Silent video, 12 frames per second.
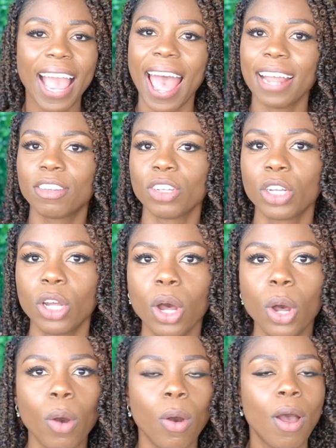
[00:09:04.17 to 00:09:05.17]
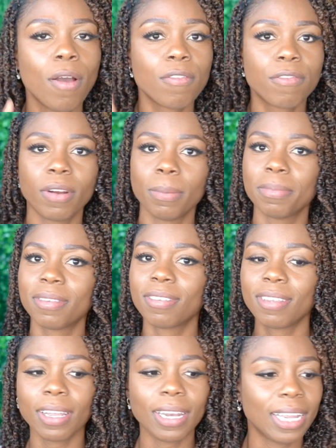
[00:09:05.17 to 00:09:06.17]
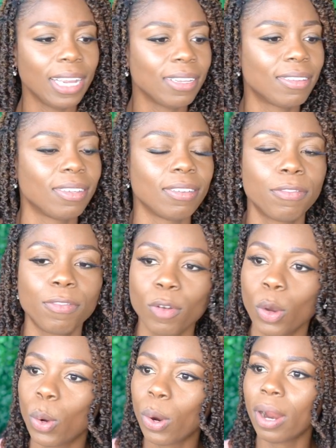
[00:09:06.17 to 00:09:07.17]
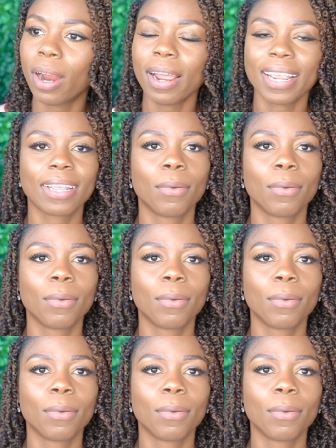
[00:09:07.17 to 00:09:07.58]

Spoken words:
had to go from ceiling to floor,